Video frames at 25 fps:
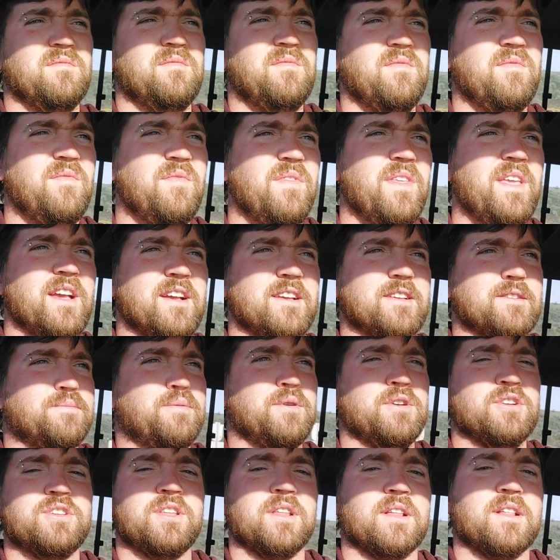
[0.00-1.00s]
that. Just
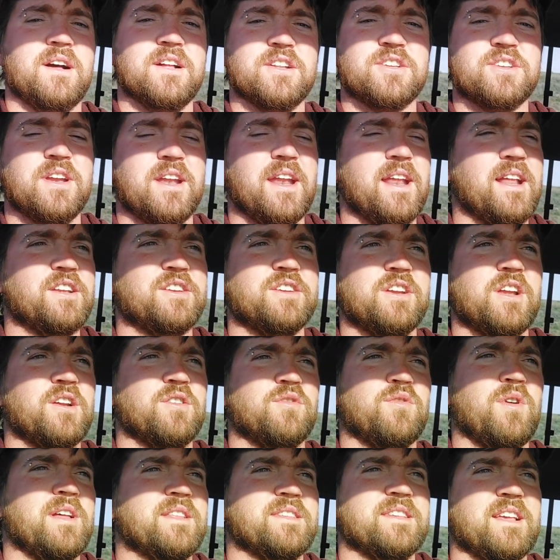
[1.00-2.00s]
push the clutch in and she just
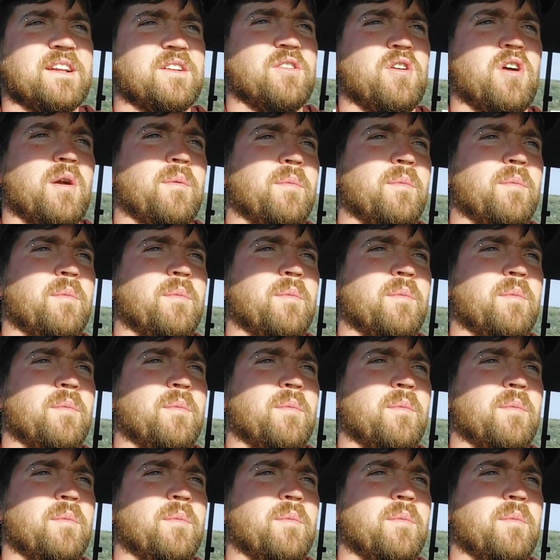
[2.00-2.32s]
runs like one.